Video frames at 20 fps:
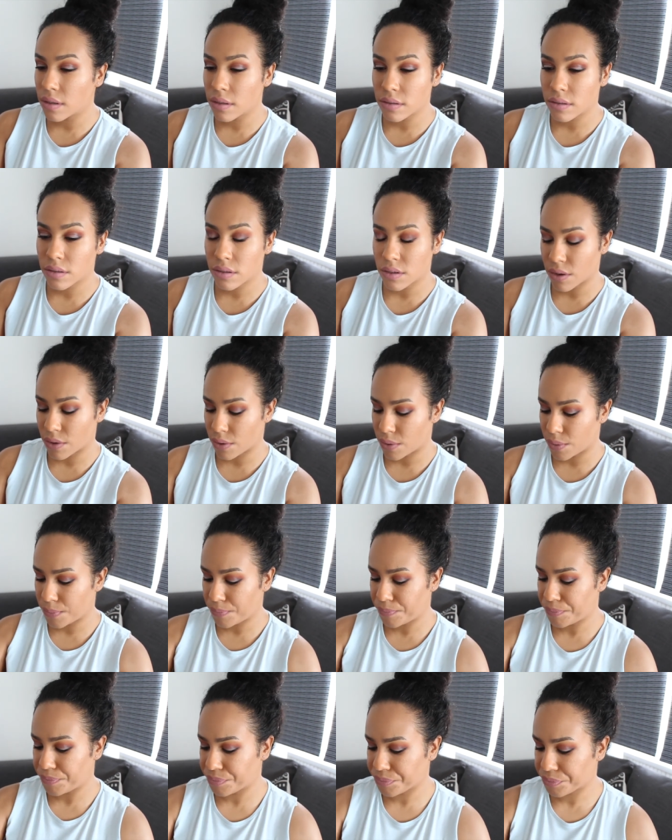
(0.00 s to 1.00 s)

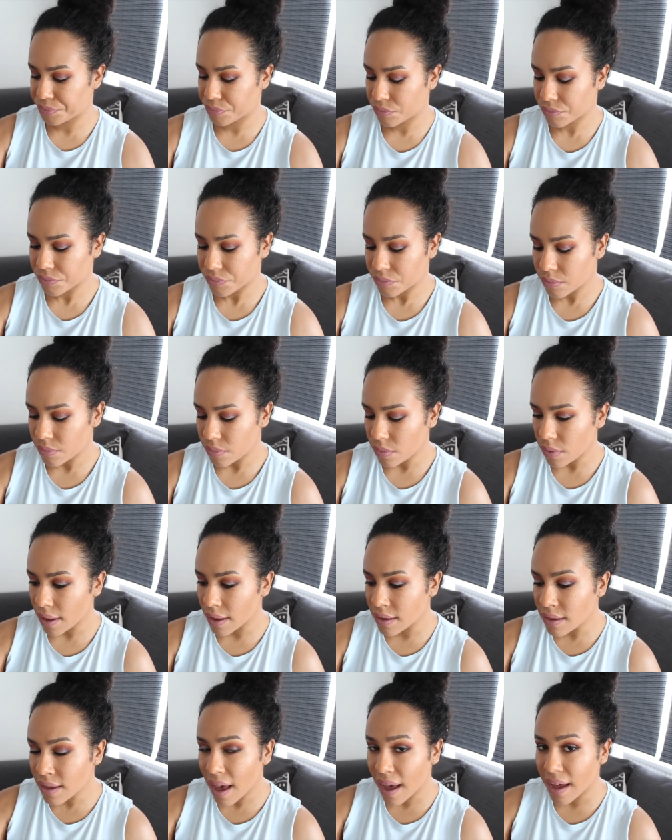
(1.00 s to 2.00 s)
So
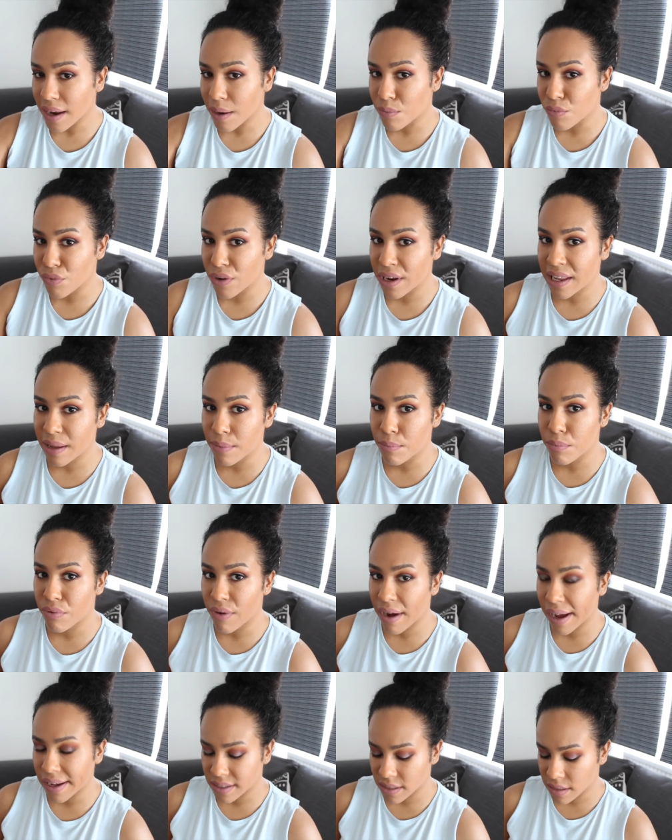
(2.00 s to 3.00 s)
yeah, and I'm really
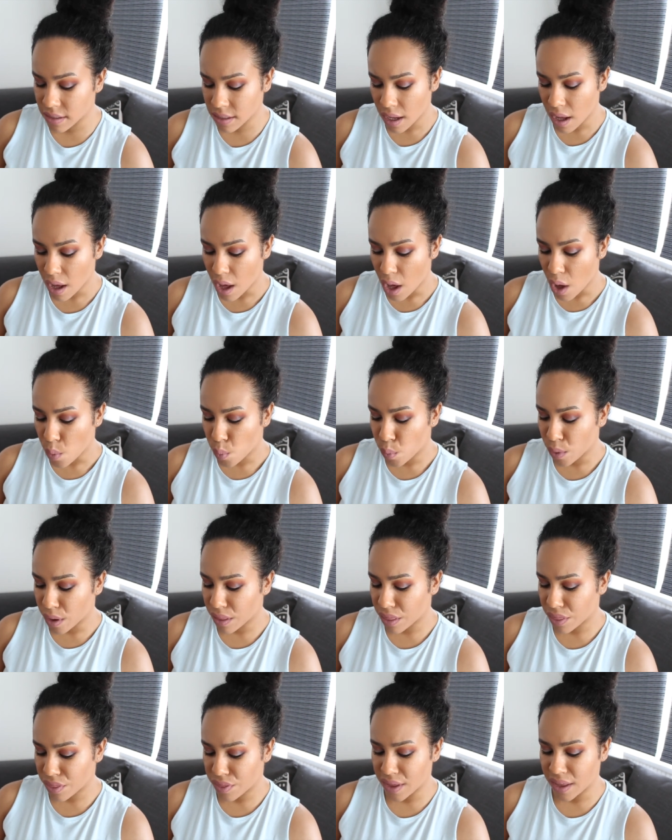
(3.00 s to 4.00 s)
impressed
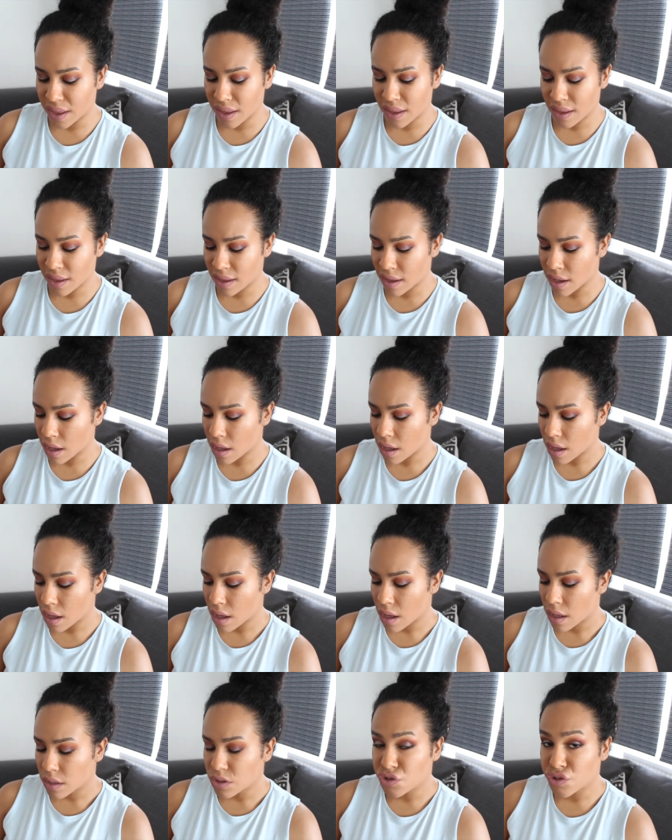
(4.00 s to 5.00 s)
with the
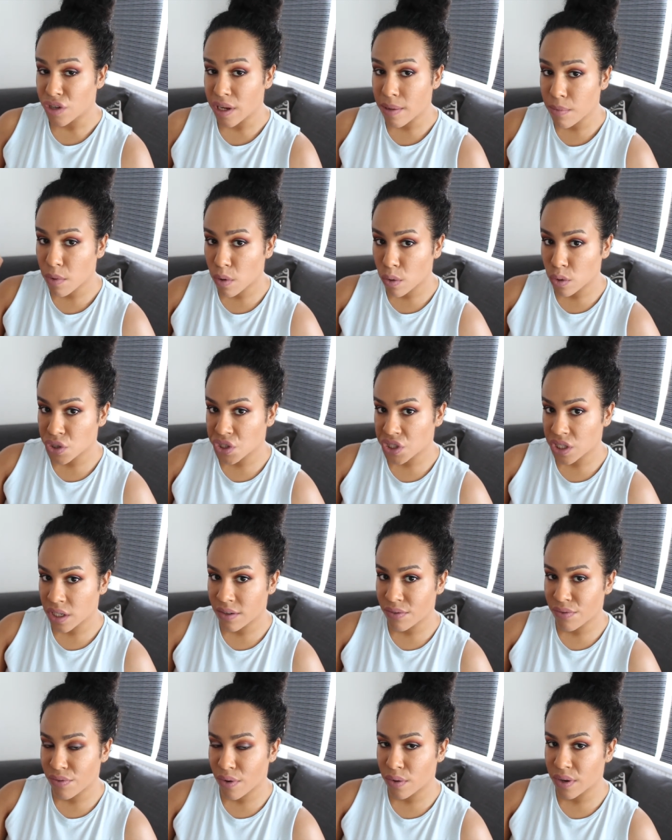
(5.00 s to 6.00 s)
Dream
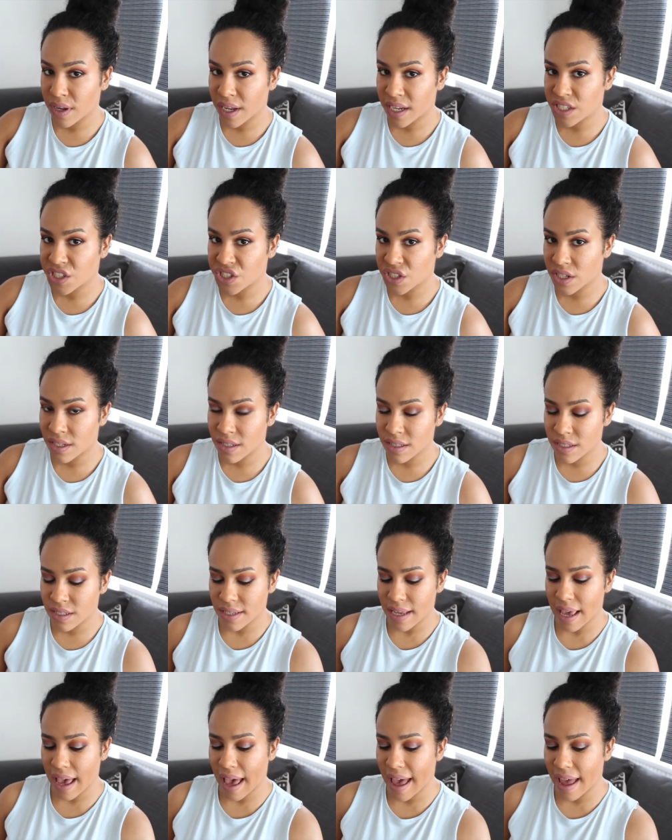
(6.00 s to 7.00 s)
Cushion
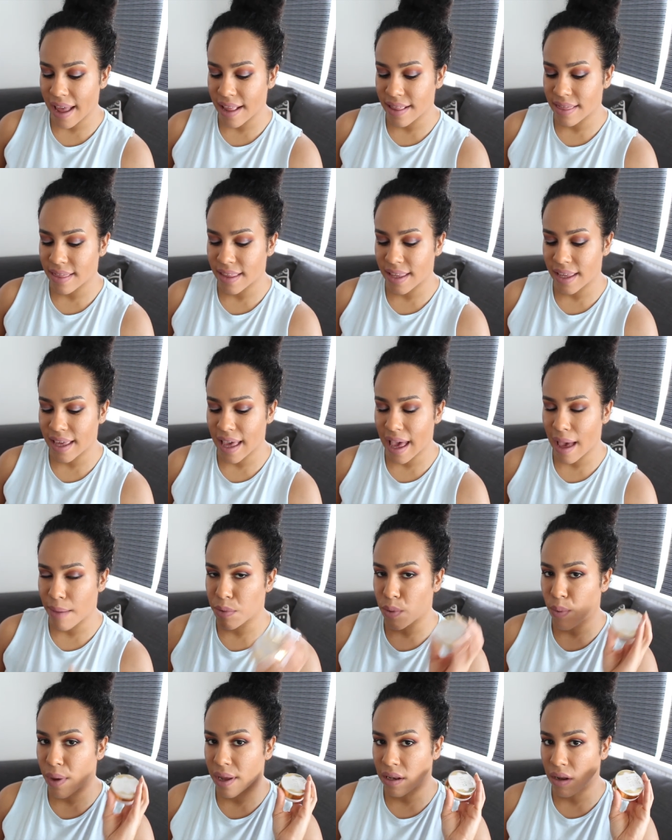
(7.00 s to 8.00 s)
foundations and the
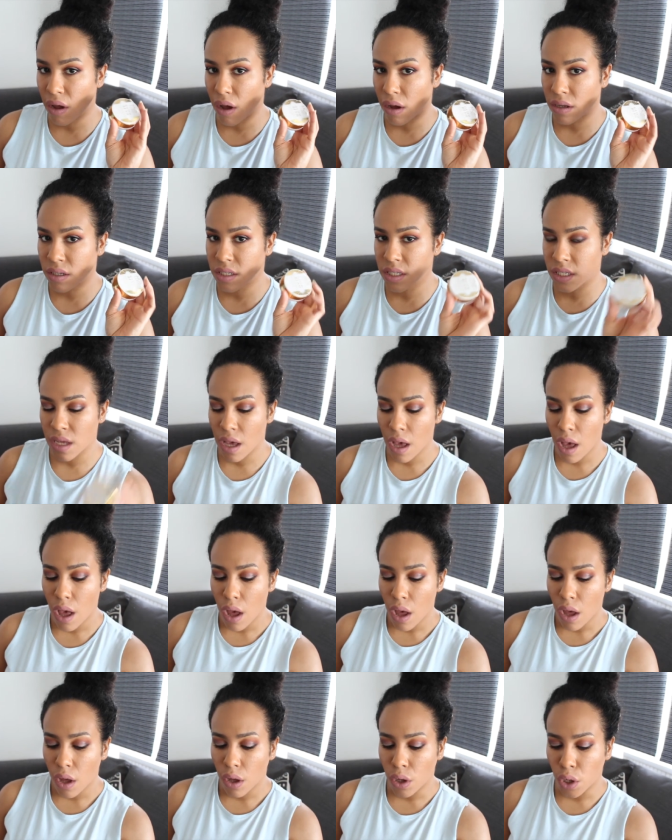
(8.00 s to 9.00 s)
MUA Luxe
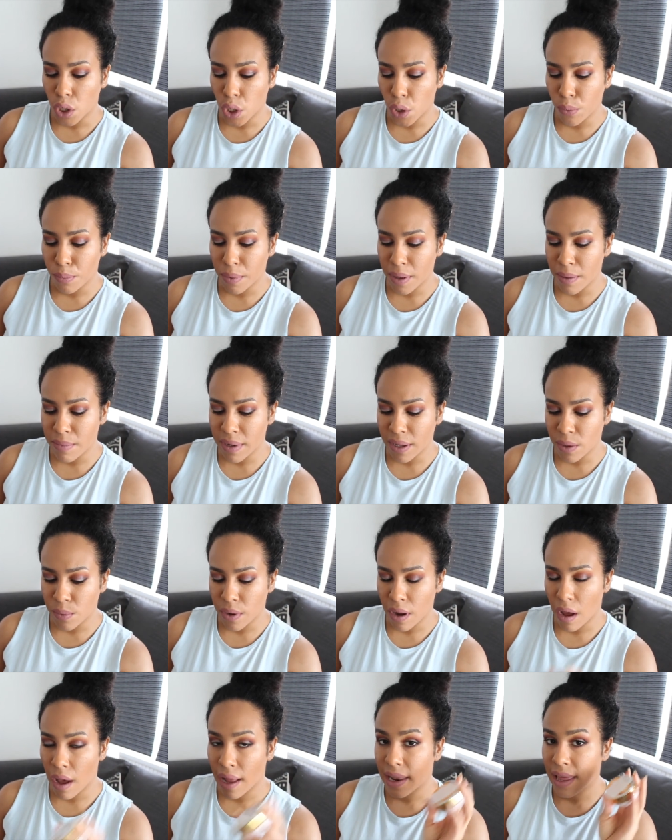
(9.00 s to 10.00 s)
Glow Beam
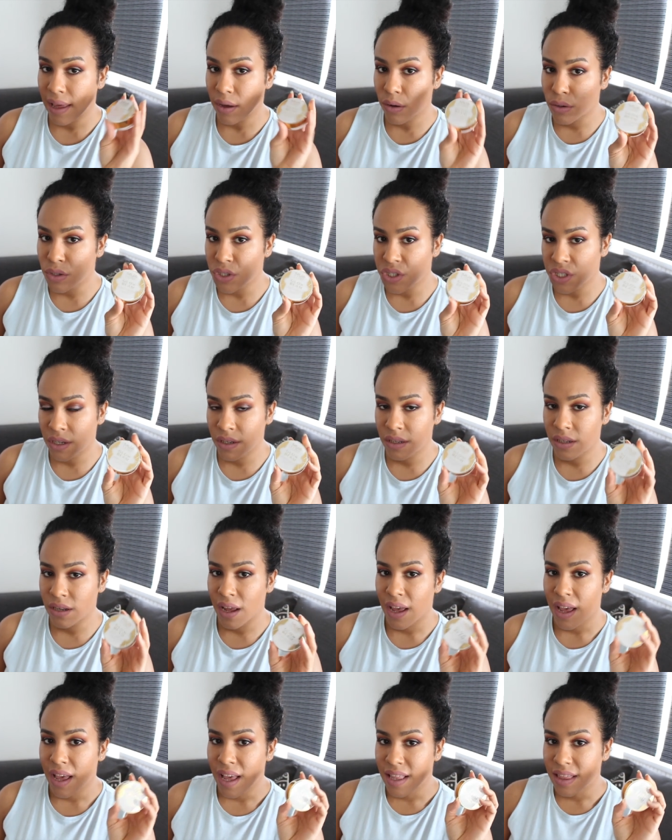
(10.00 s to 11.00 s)
Liquid Highlight Cushion.
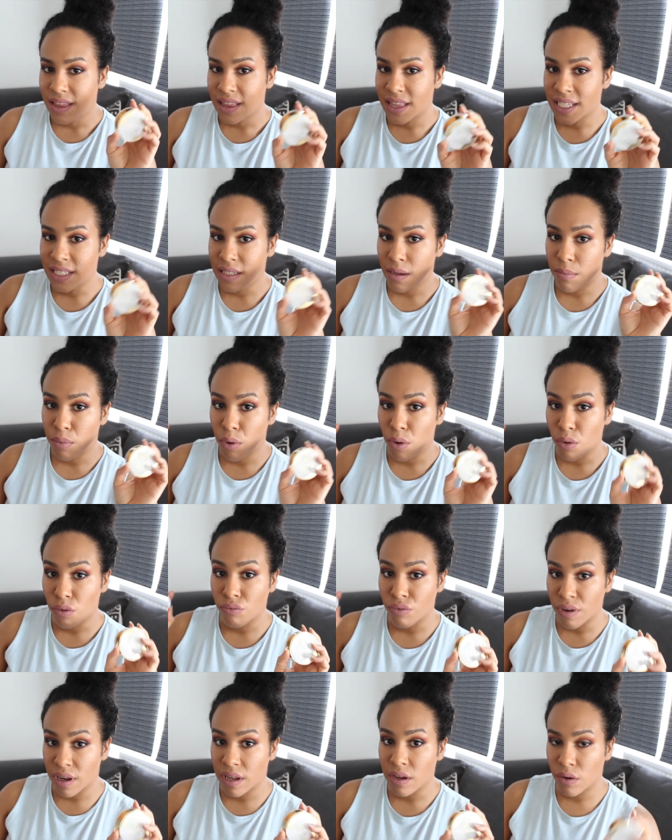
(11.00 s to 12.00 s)
These are
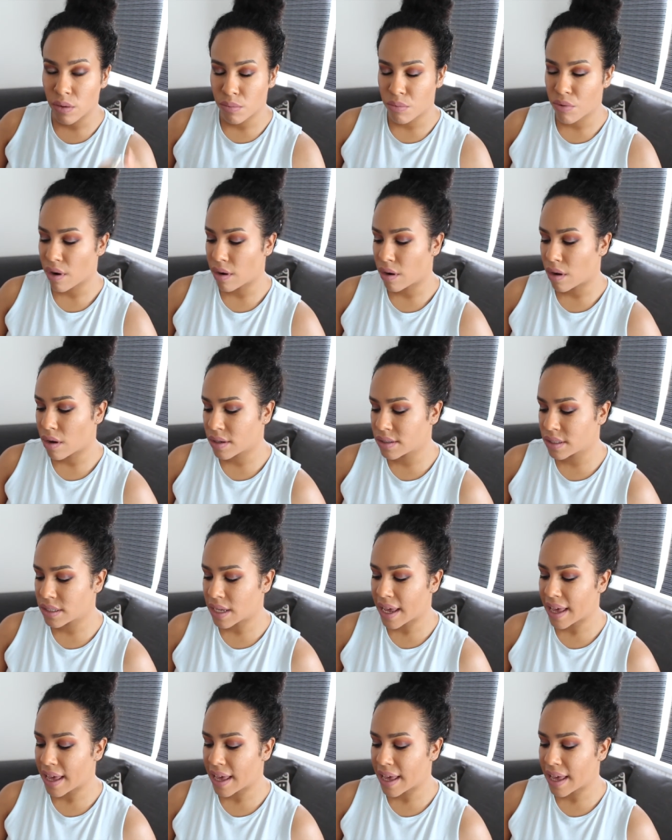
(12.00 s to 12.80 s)
both really good products.